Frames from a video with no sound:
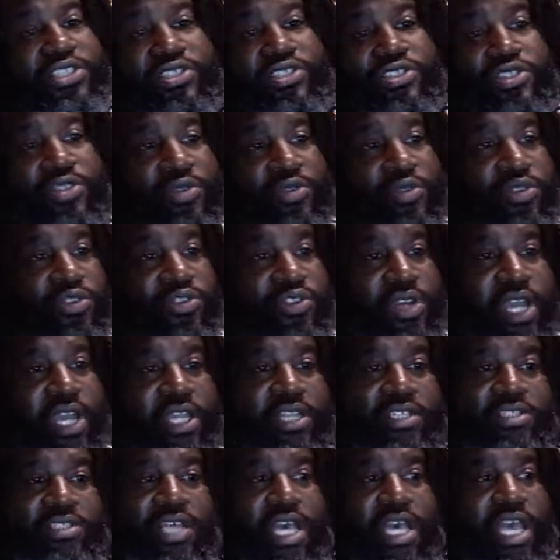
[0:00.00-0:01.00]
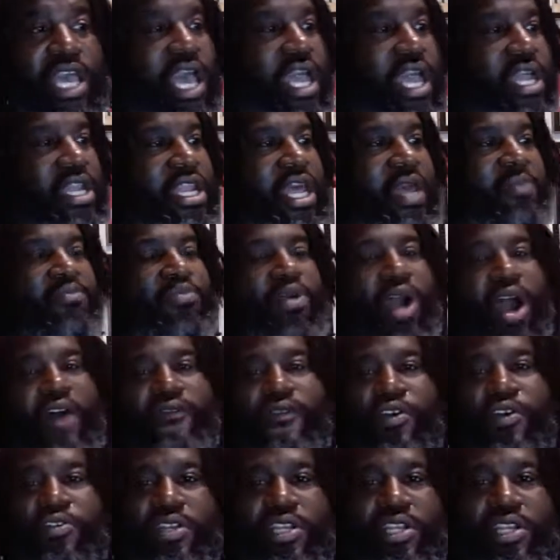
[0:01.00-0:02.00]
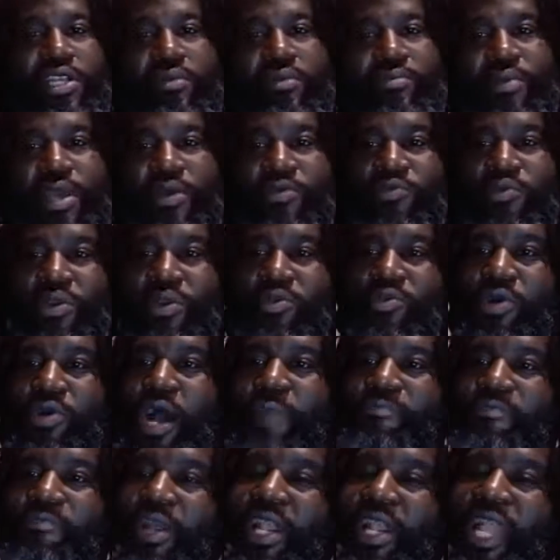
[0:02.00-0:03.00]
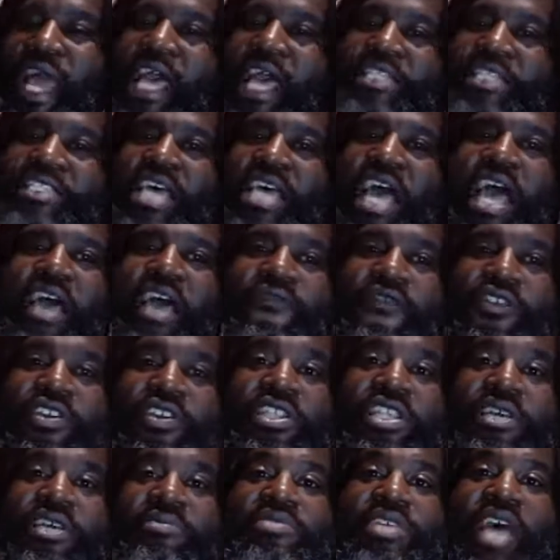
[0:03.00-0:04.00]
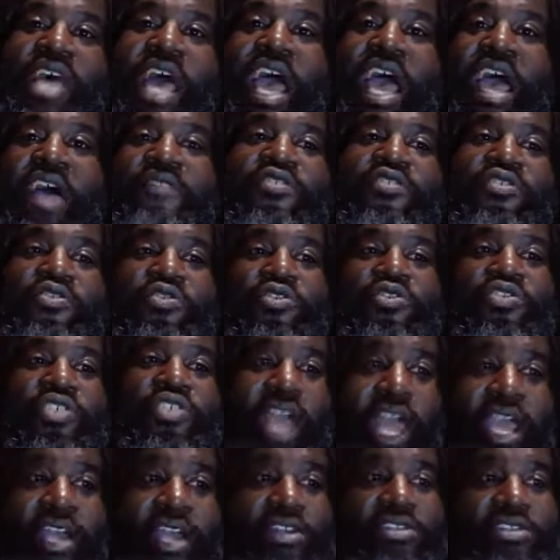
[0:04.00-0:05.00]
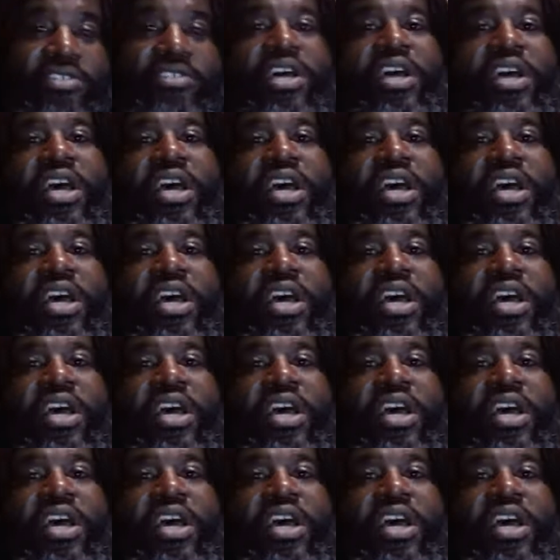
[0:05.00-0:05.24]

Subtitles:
new creators. And bravo to them, man. I'm glad for them to have new creators.